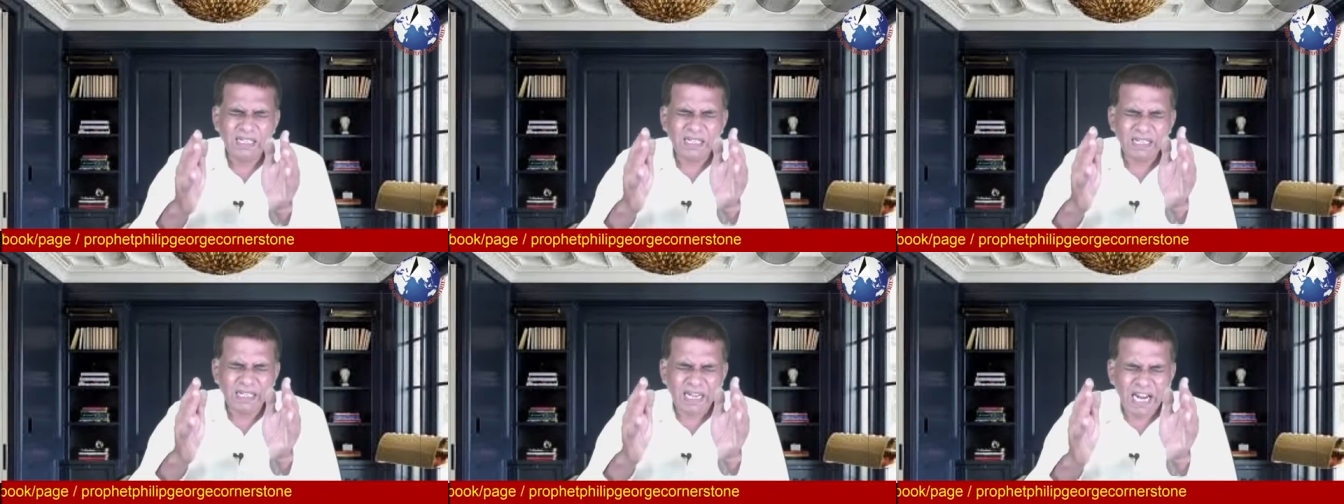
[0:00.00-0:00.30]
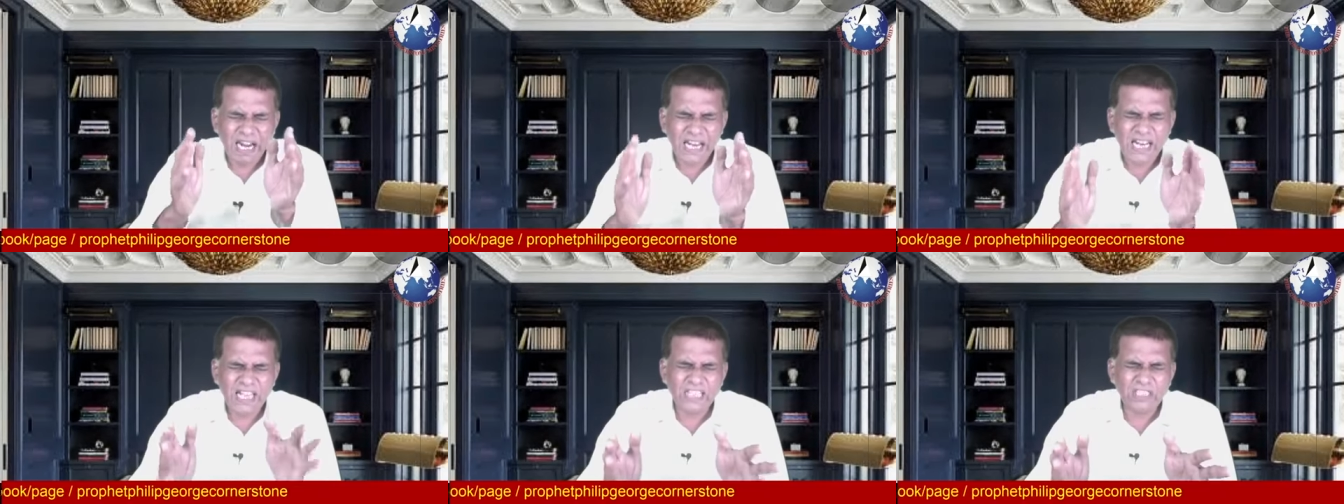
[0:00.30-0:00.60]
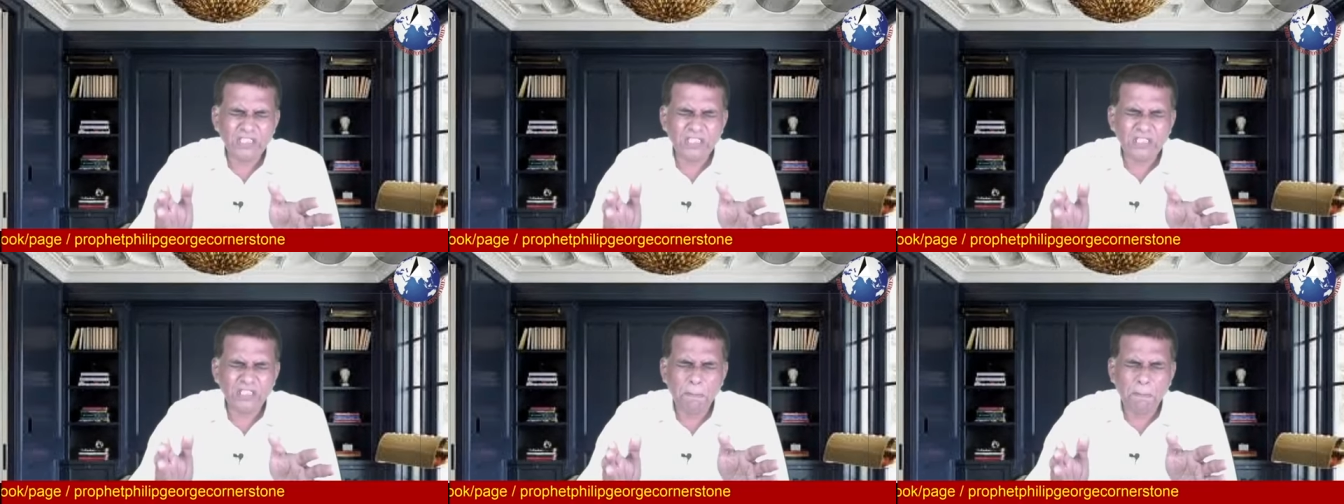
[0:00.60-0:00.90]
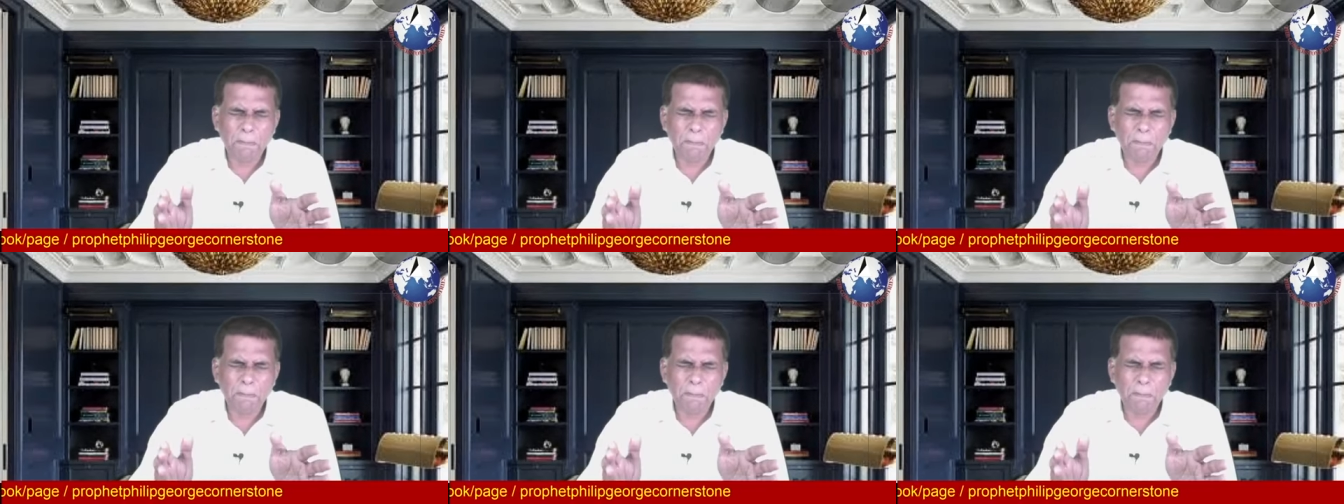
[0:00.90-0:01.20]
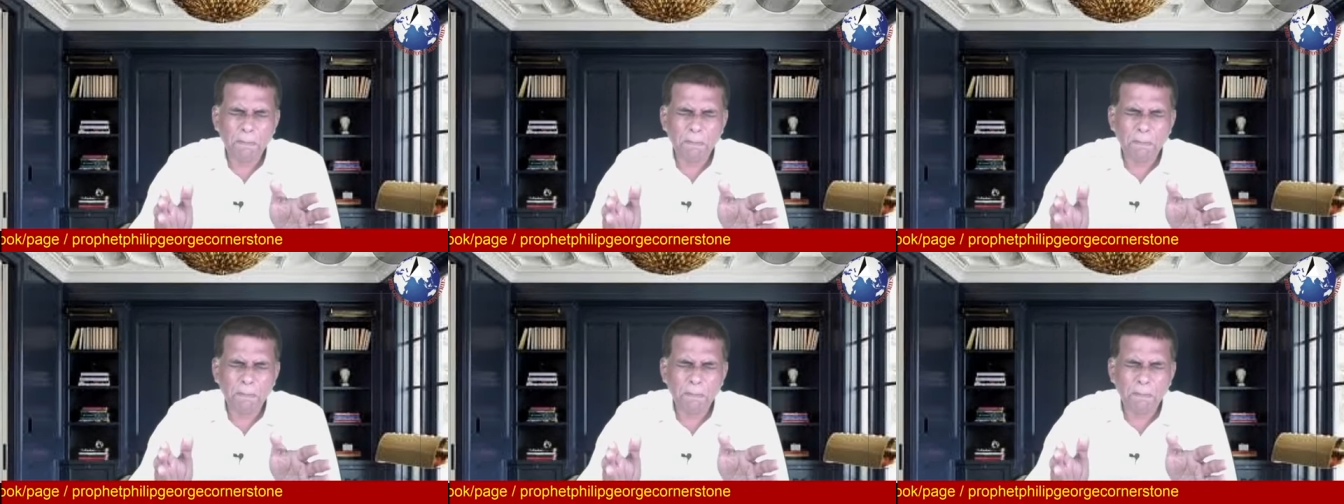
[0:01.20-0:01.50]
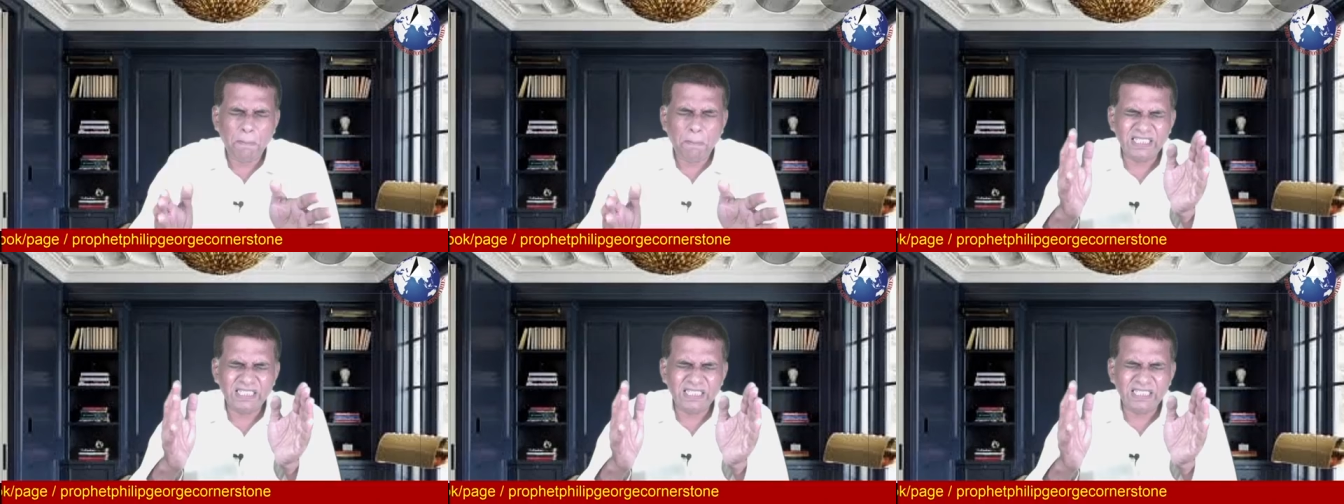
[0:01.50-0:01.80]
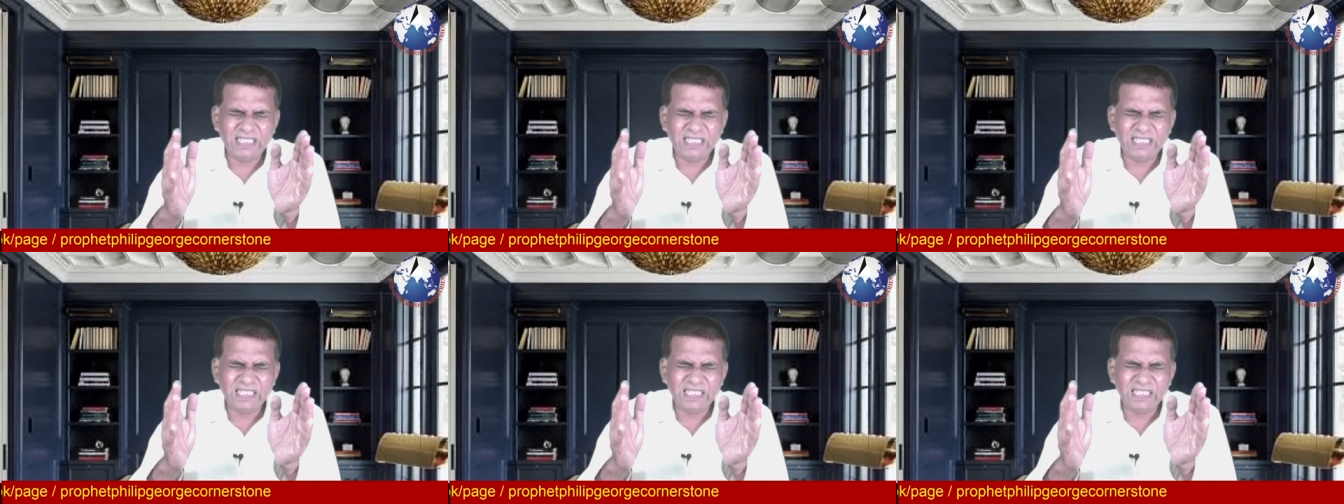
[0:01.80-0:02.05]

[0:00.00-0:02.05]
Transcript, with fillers: Release the power, release,